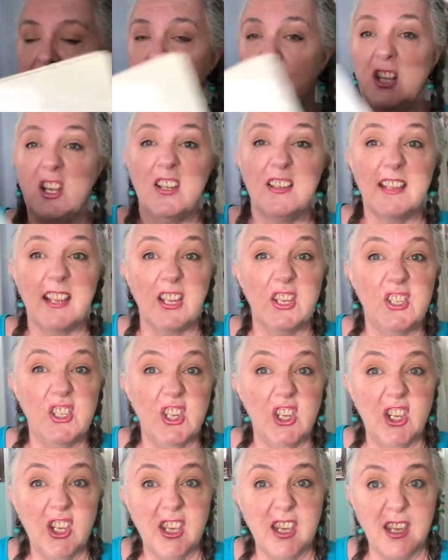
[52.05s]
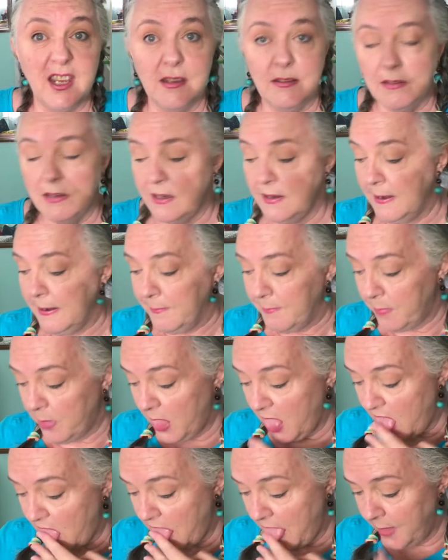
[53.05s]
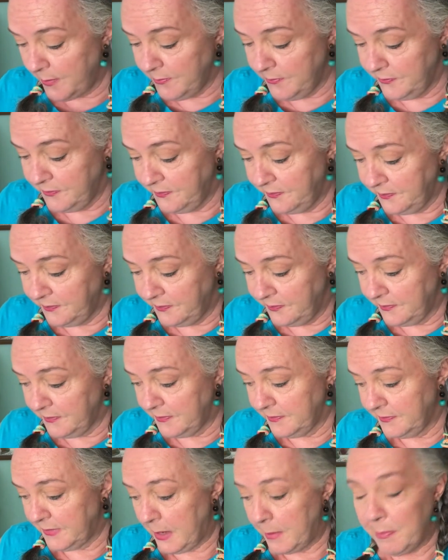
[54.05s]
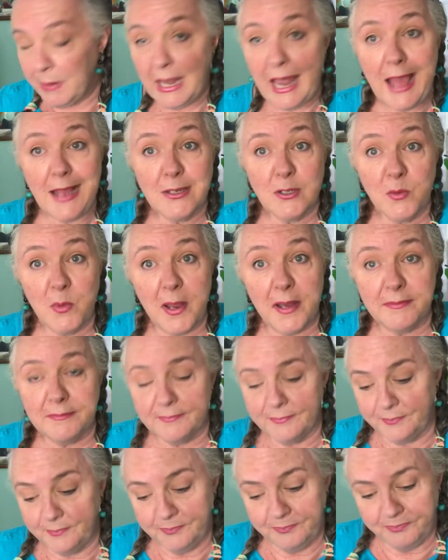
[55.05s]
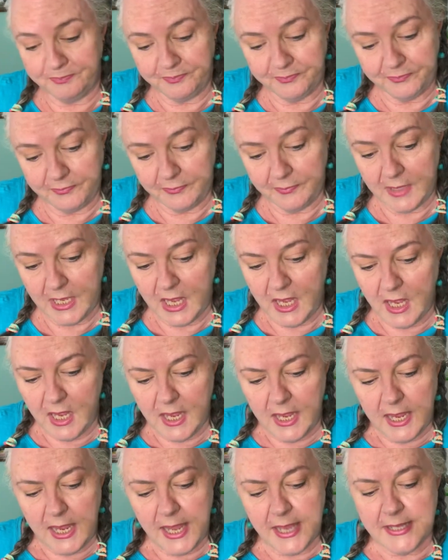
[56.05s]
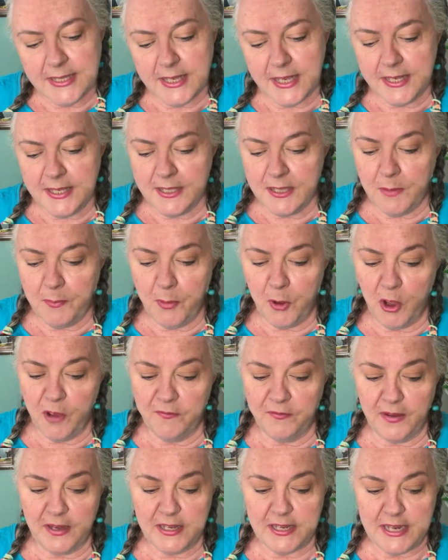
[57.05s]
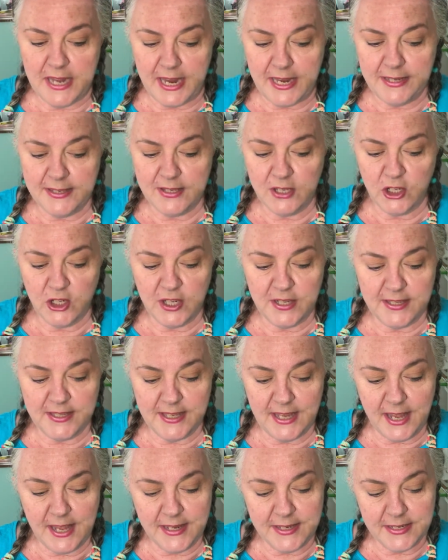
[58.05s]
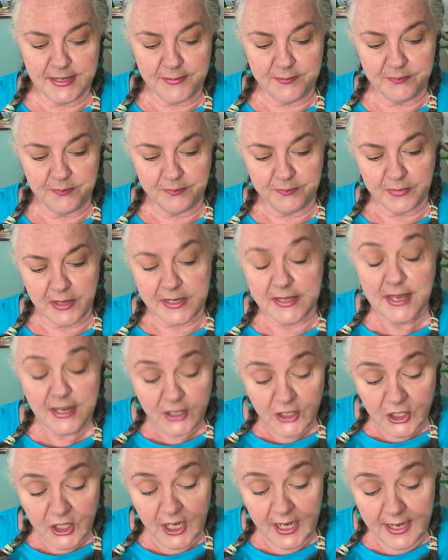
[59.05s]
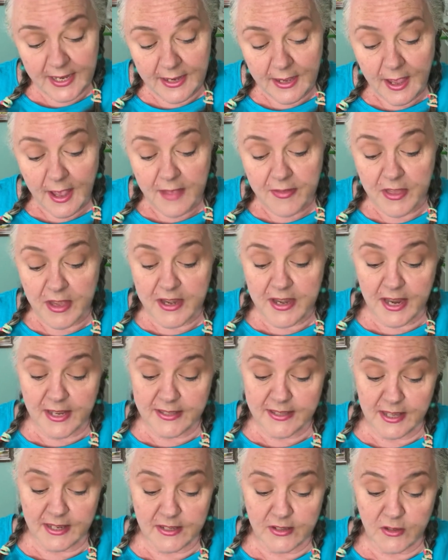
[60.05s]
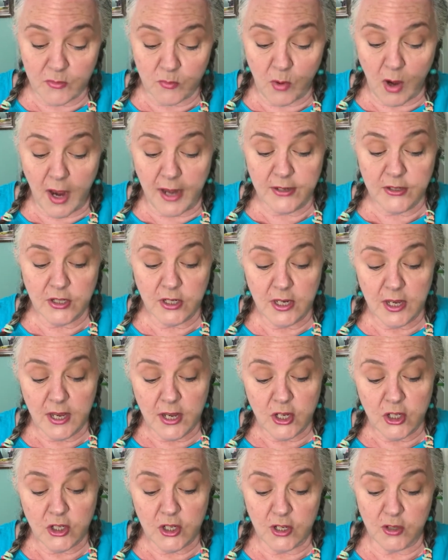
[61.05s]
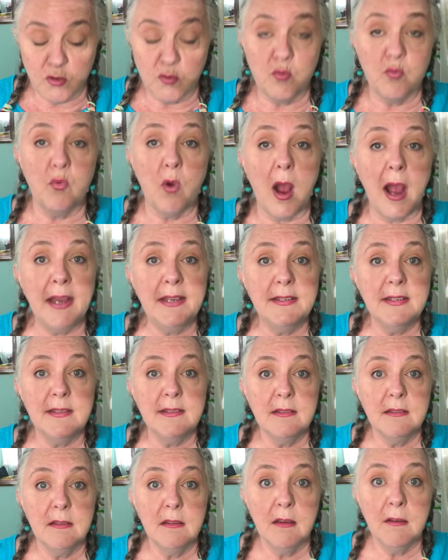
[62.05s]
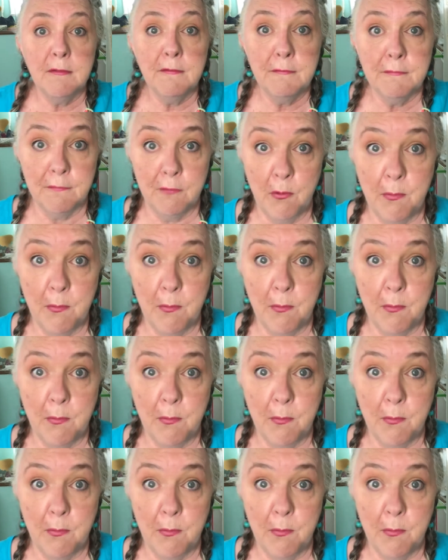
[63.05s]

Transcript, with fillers: Looks like a turkey, not it? Plucked one. Is this the perfect nest? She said said she, the nest that is right, just right for